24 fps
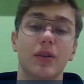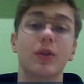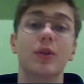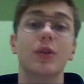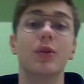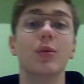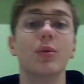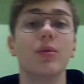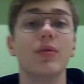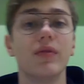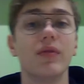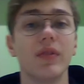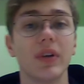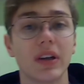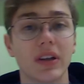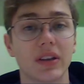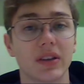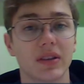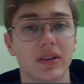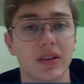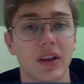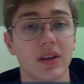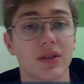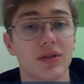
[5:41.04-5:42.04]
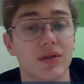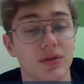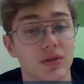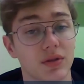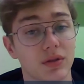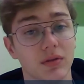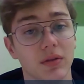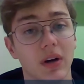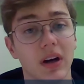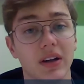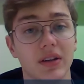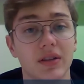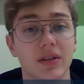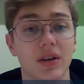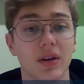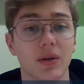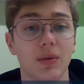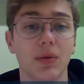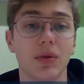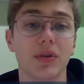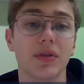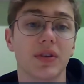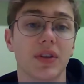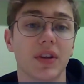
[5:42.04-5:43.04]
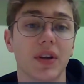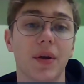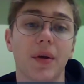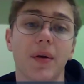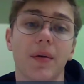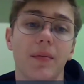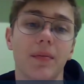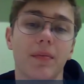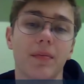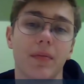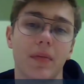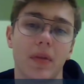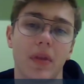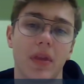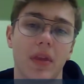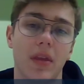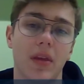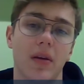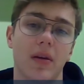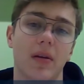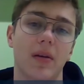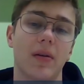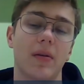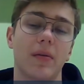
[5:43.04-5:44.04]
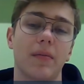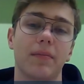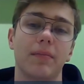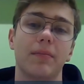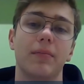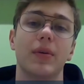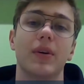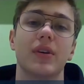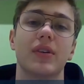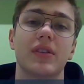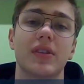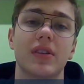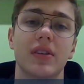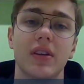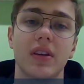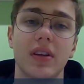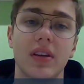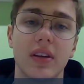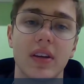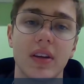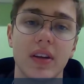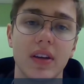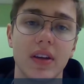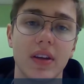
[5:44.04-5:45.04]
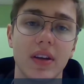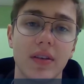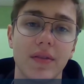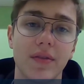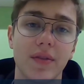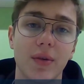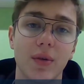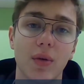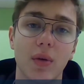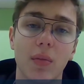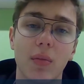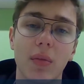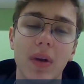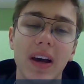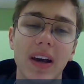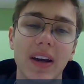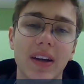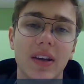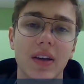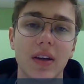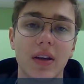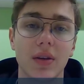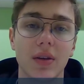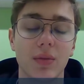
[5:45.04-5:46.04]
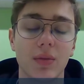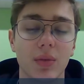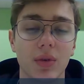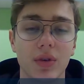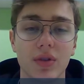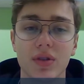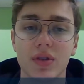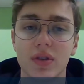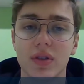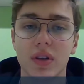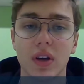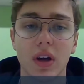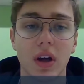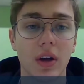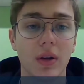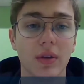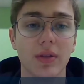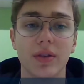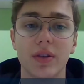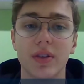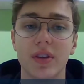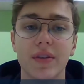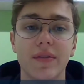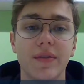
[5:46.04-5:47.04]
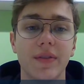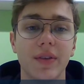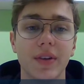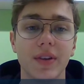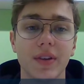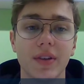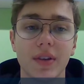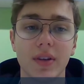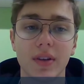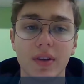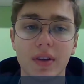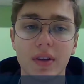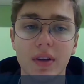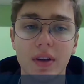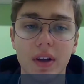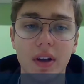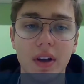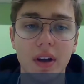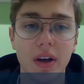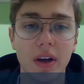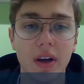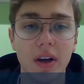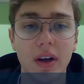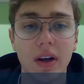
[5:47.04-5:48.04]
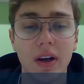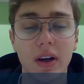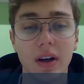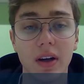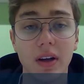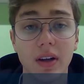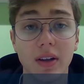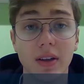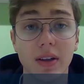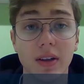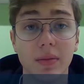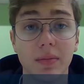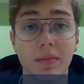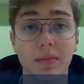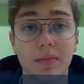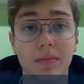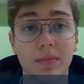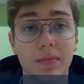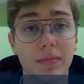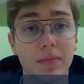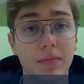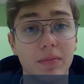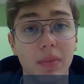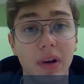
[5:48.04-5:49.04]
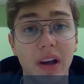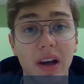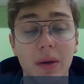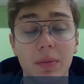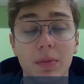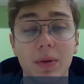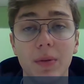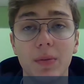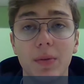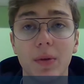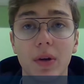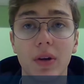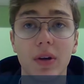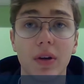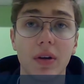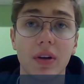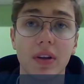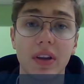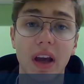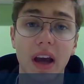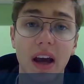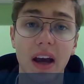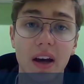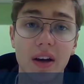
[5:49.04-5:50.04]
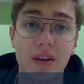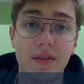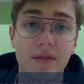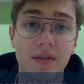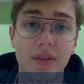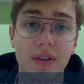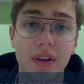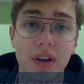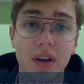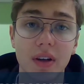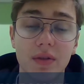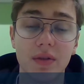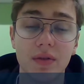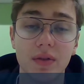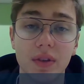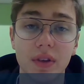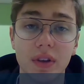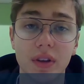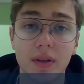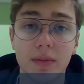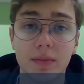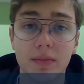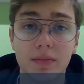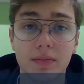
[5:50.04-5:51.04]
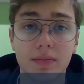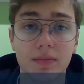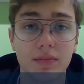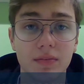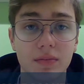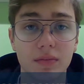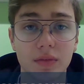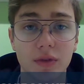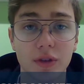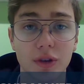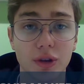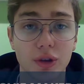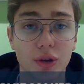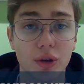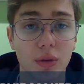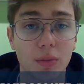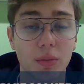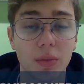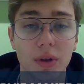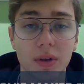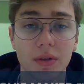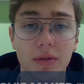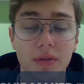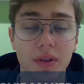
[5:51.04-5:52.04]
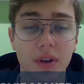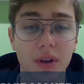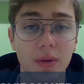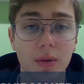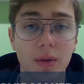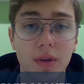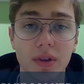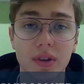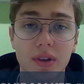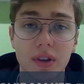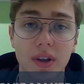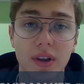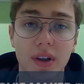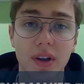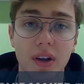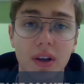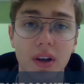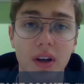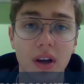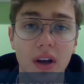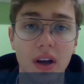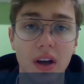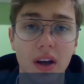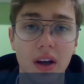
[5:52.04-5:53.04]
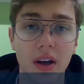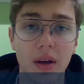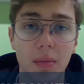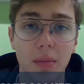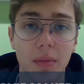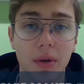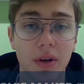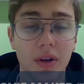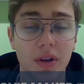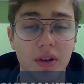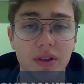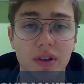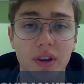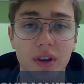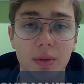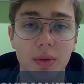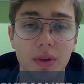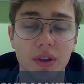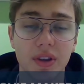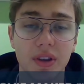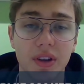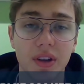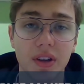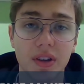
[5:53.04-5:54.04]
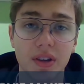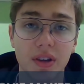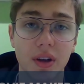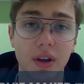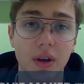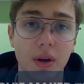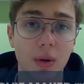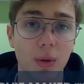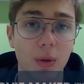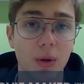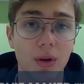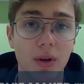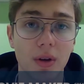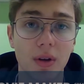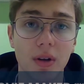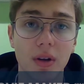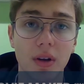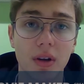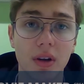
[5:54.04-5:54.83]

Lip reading: do things that you actually wanted. But if you were black, it was a lot different. Uh, Black people couldn't have every job they wanted because they were seen as lower,